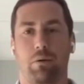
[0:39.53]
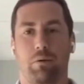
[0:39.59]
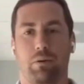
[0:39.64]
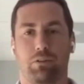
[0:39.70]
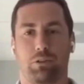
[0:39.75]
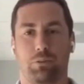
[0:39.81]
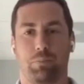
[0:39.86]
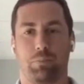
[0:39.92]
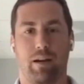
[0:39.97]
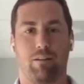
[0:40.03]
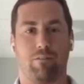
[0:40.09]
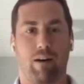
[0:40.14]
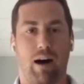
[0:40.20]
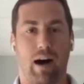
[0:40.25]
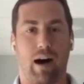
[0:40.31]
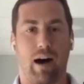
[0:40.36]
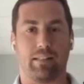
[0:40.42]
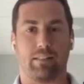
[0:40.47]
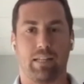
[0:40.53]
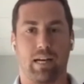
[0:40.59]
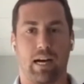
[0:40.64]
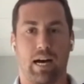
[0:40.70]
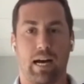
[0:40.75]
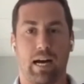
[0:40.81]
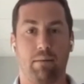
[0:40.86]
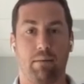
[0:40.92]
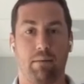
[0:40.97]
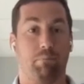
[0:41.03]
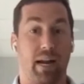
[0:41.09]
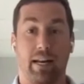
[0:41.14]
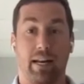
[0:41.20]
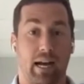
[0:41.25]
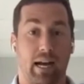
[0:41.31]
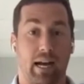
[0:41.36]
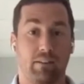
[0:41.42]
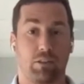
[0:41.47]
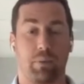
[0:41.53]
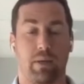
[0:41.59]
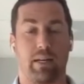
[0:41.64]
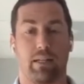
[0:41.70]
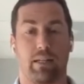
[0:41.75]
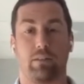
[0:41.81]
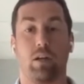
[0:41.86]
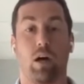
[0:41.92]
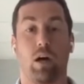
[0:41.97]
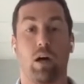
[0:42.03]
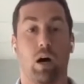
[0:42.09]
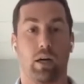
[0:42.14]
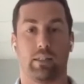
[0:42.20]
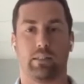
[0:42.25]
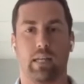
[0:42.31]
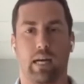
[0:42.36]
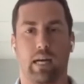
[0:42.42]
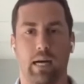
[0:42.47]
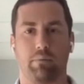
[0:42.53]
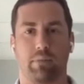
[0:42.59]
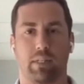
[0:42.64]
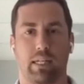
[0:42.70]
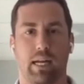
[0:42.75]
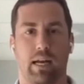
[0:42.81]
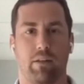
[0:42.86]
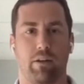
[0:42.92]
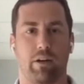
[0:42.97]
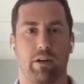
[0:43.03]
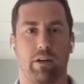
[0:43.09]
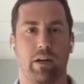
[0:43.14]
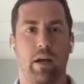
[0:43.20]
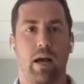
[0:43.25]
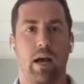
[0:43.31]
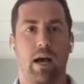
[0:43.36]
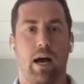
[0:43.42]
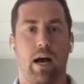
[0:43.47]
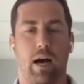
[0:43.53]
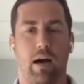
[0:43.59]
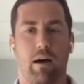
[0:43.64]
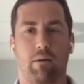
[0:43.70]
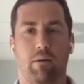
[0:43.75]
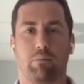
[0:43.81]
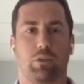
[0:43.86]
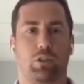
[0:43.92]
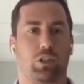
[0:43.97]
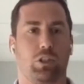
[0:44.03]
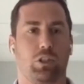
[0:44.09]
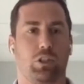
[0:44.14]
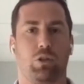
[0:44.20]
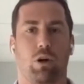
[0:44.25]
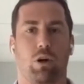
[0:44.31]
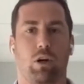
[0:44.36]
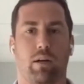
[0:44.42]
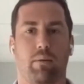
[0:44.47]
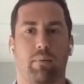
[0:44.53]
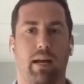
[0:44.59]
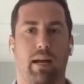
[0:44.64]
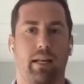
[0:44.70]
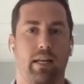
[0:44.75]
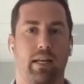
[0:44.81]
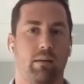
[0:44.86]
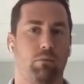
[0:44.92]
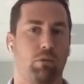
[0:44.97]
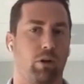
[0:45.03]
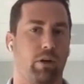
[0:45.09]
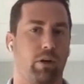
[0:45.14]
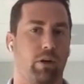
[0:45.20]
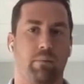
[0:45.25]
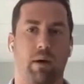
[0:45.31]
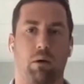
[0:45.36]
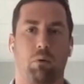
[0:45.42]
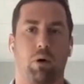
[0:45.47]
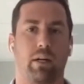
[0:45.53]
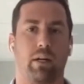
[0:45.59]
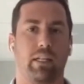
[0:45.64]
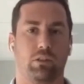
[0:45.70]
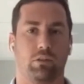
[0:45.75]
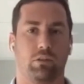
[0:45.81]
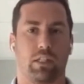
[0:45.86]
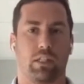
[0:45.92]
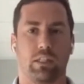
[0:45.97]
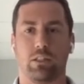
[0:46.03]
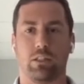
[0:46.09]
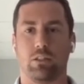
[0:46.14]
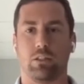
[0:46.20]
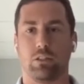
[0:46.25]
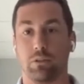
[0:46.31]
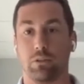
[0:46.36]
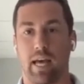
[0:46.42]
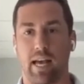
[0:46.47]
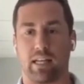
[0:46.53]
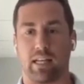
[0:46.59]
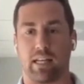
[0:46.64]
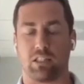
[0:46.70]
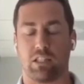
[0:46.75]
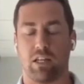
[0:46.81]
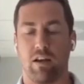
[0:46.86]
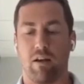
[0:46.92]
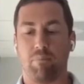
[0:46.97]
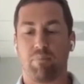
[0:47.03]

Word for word: We've spent a lot of time. Ben and I have spent a ton of time together, um, just talking about him, learning about what he's looking to do next.